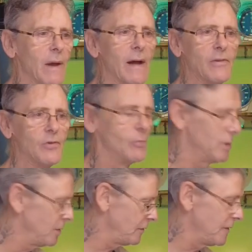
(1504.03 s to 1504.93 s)

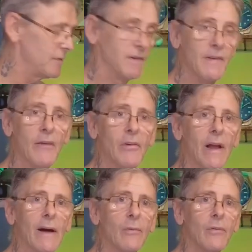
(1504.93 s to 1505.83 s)
HW57
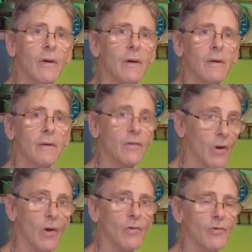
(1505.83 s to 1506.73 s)
out, because I
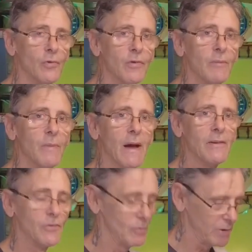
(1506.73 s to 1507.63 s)
like shooting my
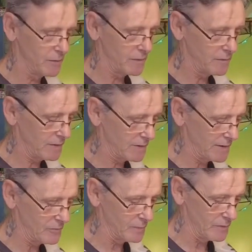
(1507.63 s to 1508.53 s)

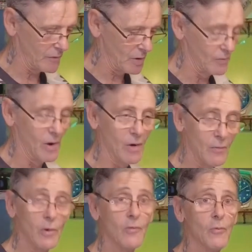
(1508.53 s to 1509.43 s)
HW57, my Varrock,
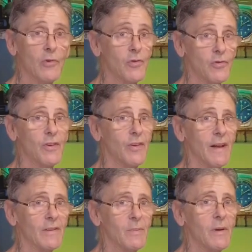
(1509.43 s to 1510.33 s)
which has turned
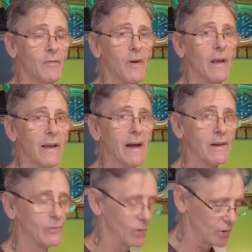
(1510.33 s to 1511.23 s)
out to be a fairly
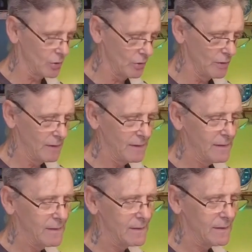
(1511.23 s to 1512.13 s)
accurate gun,
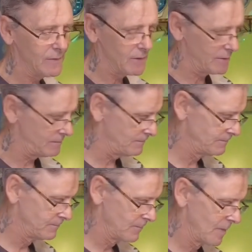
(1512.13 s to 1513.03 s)
and
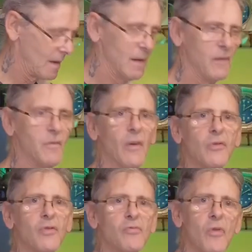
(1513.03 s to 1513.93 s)
it
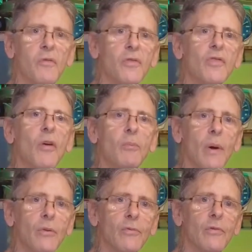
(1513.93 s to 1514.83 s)
felt as rough as old
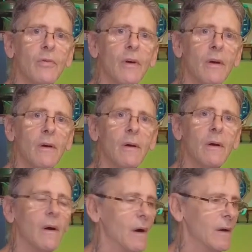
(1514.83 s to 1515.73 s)
boots,
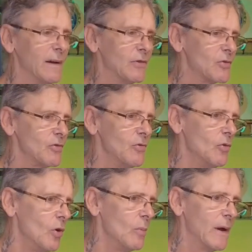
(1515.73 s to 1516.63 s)
and it doesn't
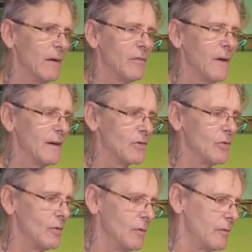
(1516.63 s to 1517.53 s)
normally have that
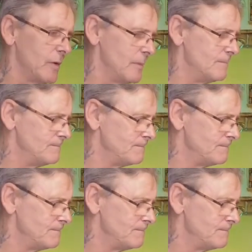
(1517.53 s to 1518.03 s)
sort of